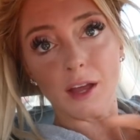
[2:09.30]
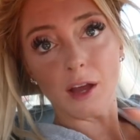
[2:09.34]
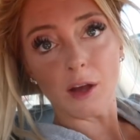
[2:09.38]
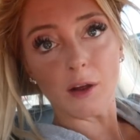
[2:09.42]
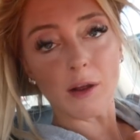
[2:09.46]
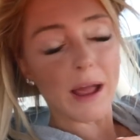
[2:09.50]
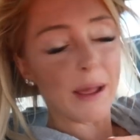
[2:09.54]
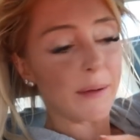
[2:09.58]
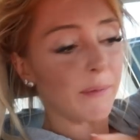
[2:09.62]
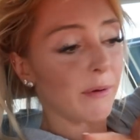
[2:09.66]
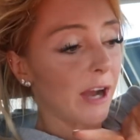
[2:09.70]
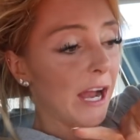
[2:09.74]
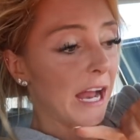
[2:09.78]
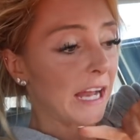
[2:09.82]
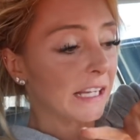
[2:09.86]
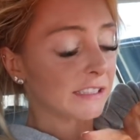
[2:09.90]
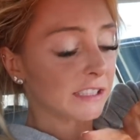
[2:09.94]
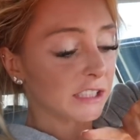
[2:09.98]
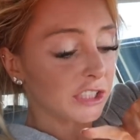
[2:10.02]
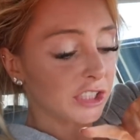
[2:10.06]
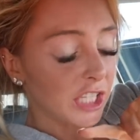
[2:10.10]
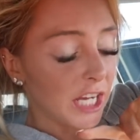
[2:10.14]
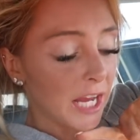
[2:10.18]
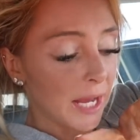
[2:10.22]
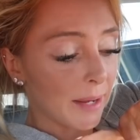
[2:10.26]
Okay, we're at
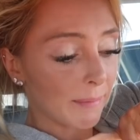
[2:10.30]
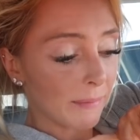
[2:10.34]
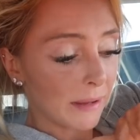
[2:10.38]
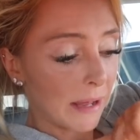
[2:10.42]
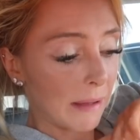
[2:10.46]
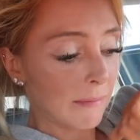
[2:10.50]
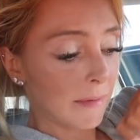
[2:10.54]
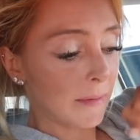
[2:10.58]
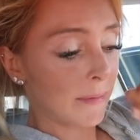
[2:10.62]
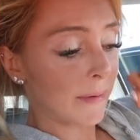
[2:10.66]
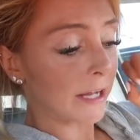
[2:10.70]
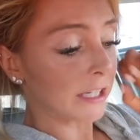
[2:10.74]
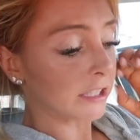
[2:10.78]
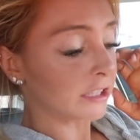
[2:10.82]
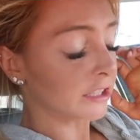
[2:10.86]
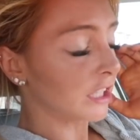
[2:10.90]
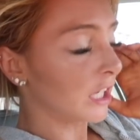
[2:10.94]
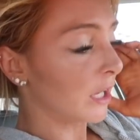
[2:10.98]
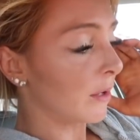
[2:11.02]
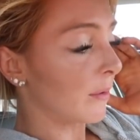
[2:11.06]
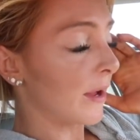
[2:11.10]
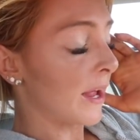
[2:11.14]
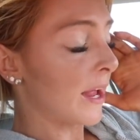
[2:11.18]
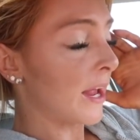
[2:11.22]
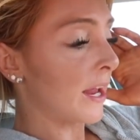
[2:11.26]
the gym. I'm about to
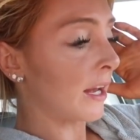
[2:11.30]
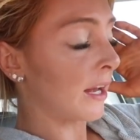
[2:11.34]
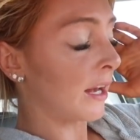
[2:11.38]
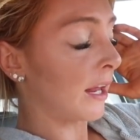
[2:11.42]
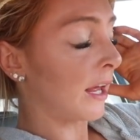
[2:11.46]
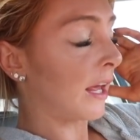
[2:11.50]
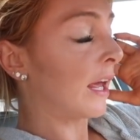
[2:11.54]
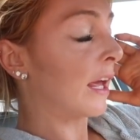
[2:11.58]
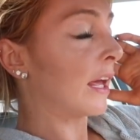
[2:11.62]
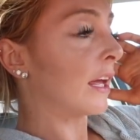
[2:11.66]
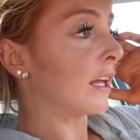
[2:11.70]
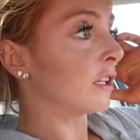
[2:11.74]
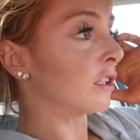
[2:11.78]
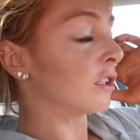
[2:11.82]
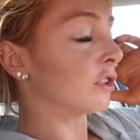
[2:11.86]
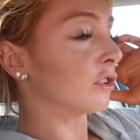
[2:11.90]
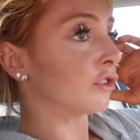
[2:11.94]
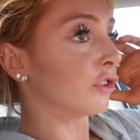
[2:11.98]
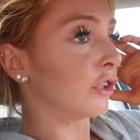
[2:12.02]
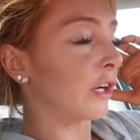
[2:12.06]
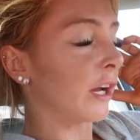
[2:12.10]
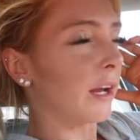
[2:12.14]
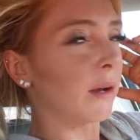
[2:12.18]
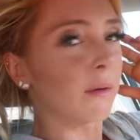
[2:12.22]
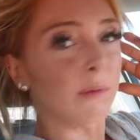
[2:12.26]
go in and
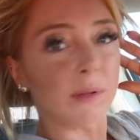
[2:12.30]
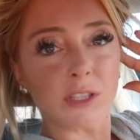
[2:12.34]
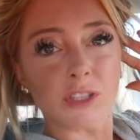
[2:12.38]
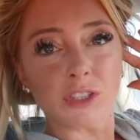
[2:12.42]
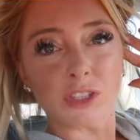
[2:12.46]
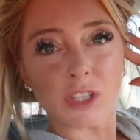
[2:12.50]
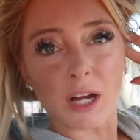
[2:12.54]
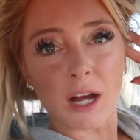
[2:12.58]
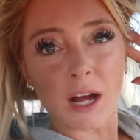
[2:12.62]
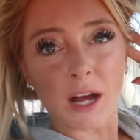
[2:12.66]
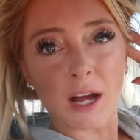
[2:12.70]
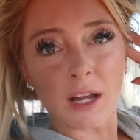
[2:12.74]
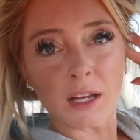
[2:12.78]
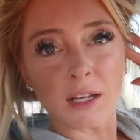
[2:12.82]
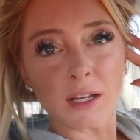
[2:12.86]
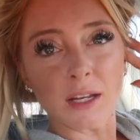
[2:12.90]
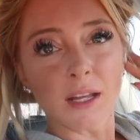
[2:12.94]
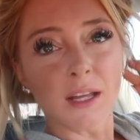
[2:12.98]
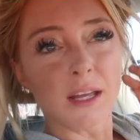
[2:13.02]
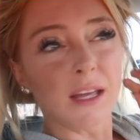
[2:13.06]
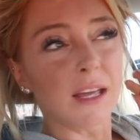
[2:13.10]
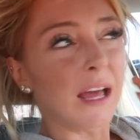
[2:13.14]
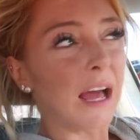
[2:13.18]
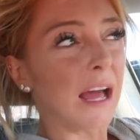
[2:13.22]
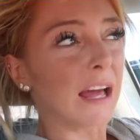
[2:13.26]
train with John.
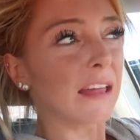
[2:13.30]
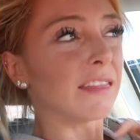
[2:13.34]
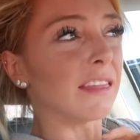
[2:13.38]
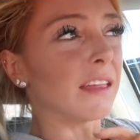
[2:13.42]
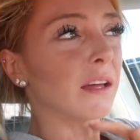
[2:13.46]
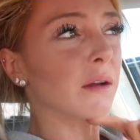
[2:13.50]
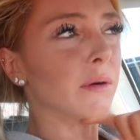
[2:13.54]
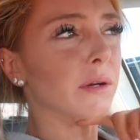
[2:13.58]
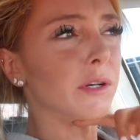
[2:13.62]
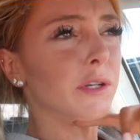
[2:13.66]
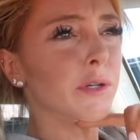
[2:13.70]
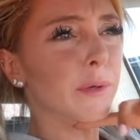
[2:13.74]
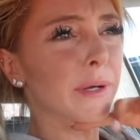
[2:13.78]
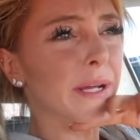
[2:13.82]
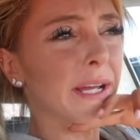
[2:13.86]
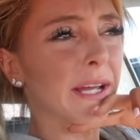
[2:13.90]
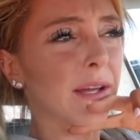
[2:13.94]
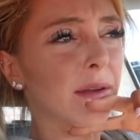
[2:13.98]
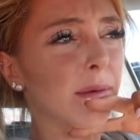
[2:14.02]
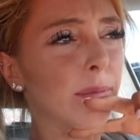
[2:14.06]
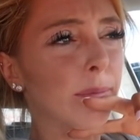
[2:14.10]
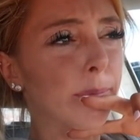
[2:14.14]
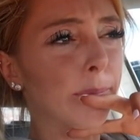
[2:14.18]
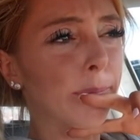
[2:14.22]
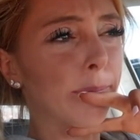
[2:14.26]
I think we're
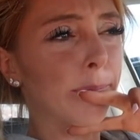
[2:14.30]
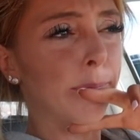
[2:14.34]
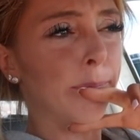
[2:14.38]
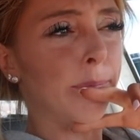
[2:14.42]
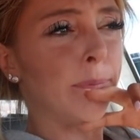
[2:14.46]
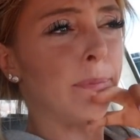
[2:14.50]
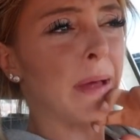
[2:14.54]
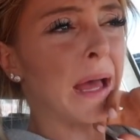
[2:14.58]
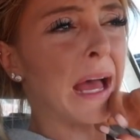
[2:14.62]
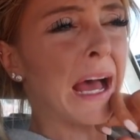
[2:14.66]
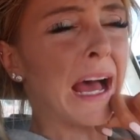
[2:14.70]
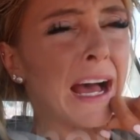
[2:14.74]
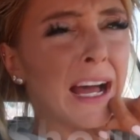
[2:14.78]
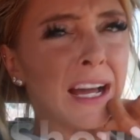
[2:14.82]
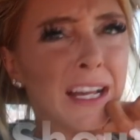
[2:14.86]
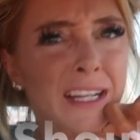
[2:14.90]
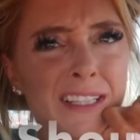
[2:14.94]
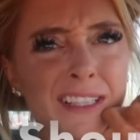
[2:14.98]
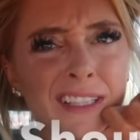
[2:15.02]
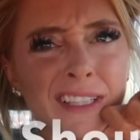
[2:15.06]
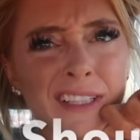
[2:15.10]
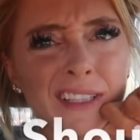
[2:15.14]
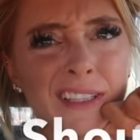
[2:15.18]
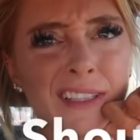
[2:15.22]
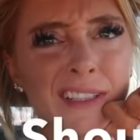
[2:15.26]
doing
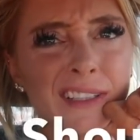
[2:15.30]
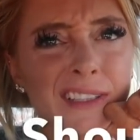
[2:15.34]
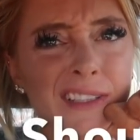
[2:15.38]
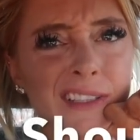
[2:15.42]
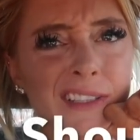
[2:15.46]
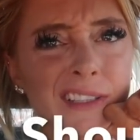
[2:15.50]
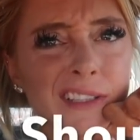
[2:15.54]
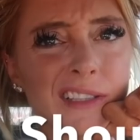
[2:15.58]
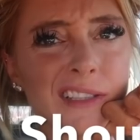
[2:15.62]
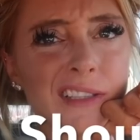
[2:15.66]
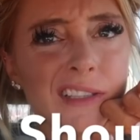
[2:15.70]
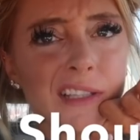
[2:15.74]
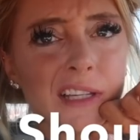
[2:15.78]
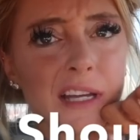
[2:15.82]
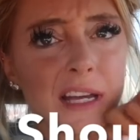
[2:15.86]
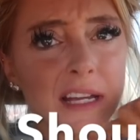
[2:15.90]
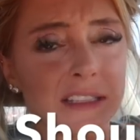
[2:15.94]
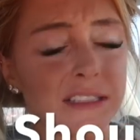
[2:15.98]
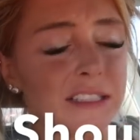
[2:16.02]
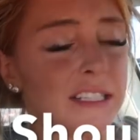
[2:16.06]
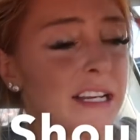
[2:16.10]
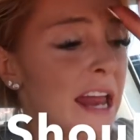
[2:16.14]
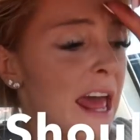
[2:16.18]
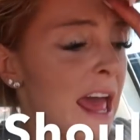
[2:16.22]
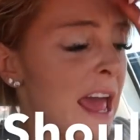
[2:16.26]
back
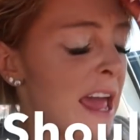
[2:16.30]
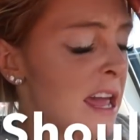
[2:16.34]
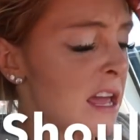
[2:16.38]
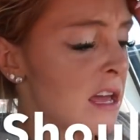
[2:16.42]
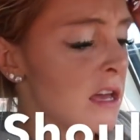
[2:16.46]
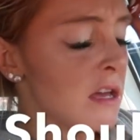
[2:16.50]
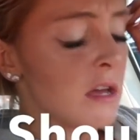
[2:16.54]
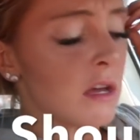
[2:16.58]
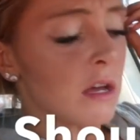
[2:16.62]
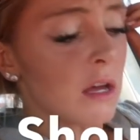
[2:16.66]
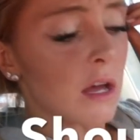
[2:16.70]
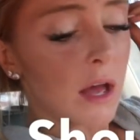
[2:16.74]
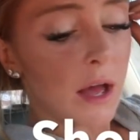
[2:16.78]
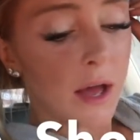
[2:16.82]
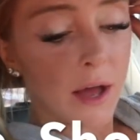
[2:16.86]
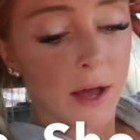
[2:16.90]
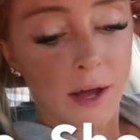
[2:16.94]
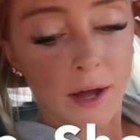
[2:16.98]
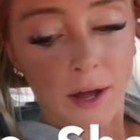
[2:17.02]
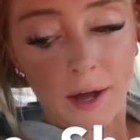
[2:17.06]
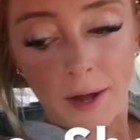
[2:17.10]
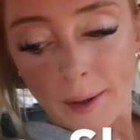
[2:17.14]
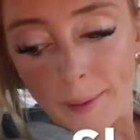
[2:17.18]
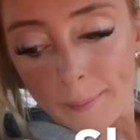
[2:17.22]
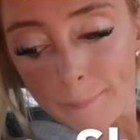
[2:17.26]
today.
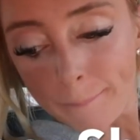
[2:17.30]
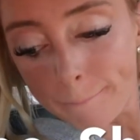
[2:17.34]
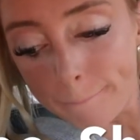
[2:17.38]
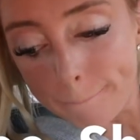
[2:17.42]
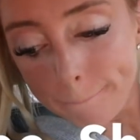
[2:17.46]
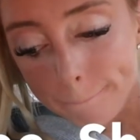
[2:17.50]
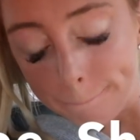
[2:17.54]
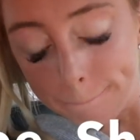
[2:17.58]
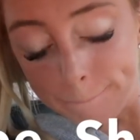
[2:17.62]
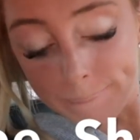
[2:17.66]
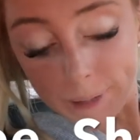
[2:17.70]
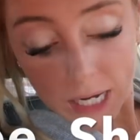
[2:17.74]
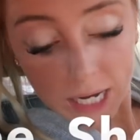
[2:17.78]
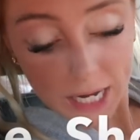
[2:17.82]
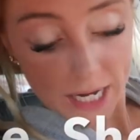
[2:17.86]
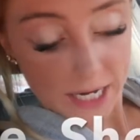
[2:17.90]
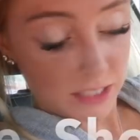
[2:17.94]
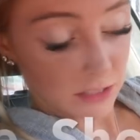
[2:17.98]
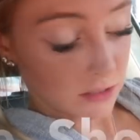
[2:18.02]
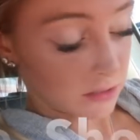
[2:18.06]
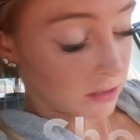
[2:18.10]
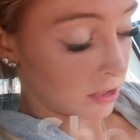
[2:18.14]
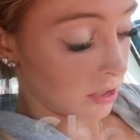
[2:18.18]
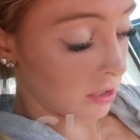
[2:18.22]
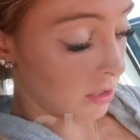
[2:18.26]
Um, but
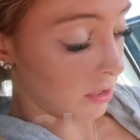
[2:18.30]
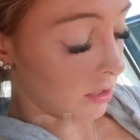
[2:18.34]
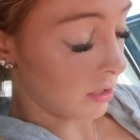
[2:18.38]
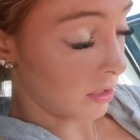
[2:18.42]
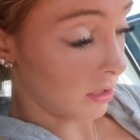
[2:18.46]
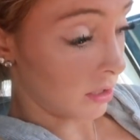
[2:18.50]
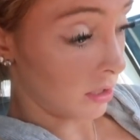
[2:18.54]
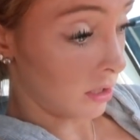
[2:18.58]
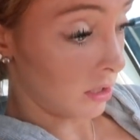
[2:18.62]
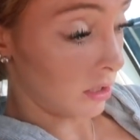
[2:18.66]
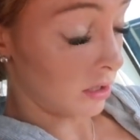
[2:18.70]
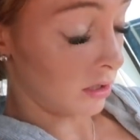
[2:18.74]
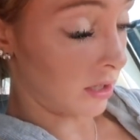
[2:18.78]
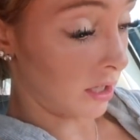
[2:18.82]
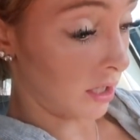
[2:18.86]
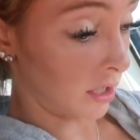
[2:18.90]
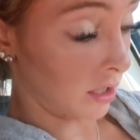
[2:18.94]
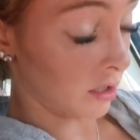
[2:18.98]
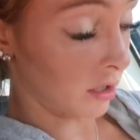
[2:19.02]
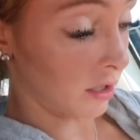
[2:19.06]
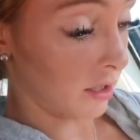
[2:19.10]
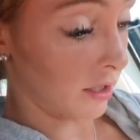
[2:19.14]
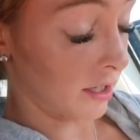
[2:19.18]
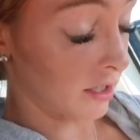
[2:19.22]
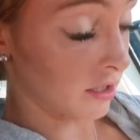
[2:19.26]
thank
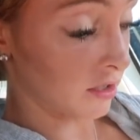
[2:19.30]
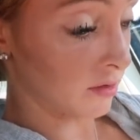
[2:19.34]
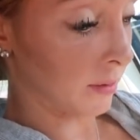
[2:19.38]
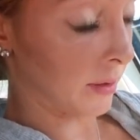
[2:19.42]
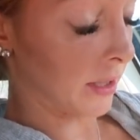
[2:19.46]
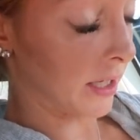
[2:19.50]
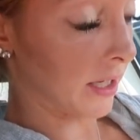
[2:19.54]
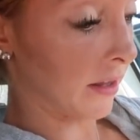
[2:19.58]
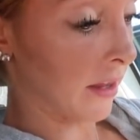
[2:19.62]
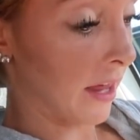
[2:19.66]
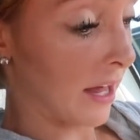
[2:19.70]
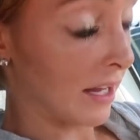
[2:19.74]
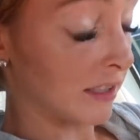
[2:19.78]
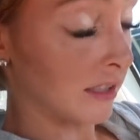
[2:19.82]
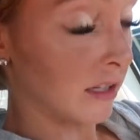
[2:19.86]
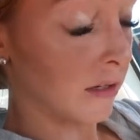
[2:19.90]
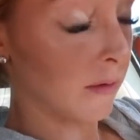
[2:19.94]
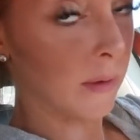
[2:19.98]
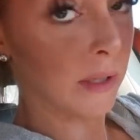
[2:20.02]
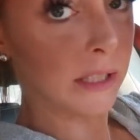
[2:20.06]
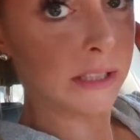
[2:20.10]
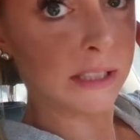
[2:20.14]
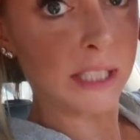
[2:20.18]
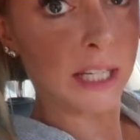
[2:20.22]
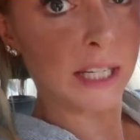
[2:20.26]
goodness we did legs on
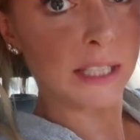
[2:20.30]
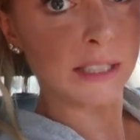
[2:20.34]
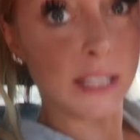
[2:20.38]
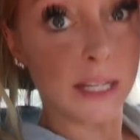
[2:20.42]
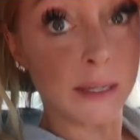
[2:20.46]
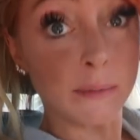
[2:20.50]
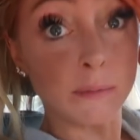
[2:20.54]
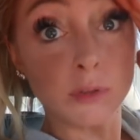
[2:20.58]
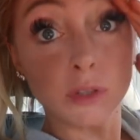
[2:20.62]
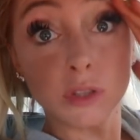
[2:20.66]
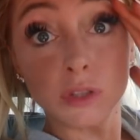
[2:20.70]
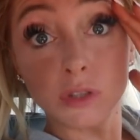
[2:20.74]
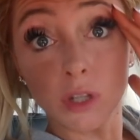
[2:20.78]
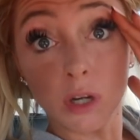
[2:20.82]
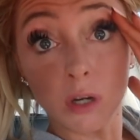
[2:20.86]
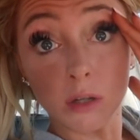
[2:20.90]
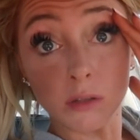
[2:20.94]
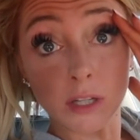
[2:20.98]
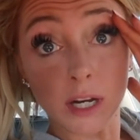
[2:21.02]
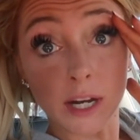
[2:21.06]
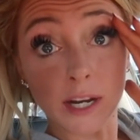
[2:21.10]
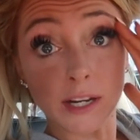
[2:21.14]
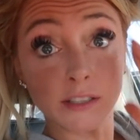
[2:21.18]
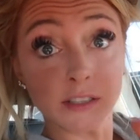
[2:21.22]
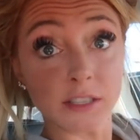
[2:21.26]
Wednesday because I'm so
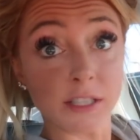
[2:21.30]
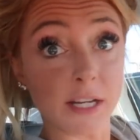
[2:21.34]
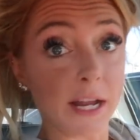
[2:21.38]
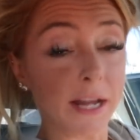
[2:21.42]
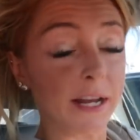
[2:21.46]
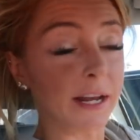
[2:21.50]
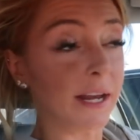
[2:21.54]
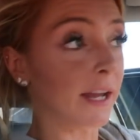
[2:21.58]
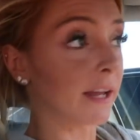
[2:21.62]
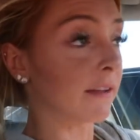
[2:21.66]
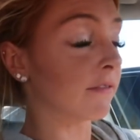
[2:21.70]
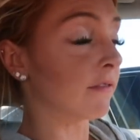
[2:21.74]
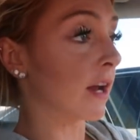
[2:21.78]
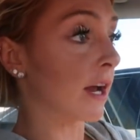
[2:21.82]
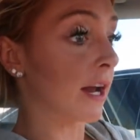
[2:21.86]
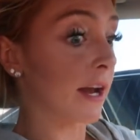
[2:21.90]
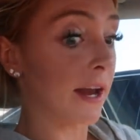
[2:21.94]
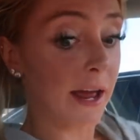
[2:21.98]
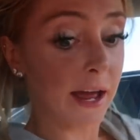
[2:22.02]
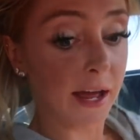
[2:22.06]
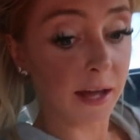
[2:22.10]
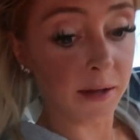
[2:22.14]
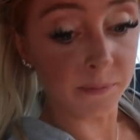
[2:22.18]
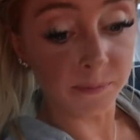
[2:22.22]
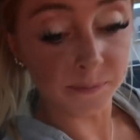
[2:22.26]
tired today and I have not
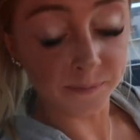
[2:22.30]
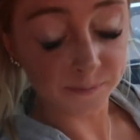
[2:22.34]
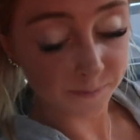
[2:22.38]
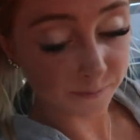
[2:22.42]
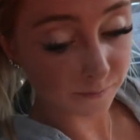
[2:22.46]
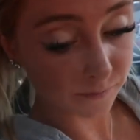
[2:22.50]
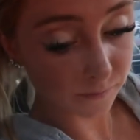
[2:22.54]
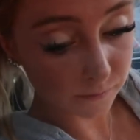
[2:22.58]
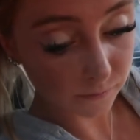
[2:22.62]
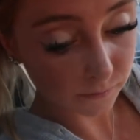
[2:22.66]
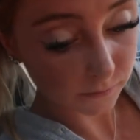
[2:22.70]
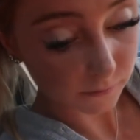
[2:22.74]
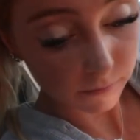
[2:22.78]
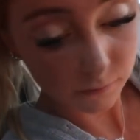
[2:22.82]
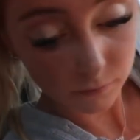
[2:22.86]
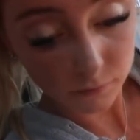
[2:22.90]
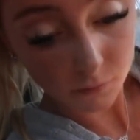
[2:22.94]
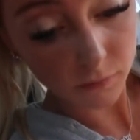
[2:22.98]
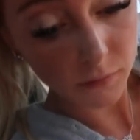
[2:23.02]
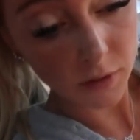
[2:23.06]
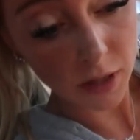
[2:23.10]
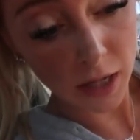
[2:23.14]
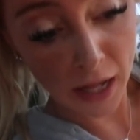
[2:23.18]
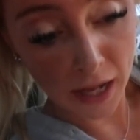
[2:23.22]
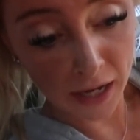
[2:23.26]
had
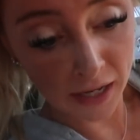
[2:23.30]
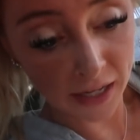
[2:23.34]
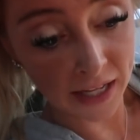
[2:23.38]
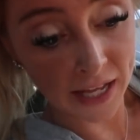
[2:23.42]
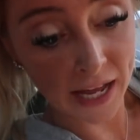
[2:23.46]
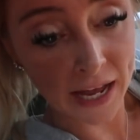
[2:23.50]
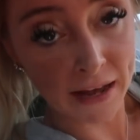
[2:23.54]
any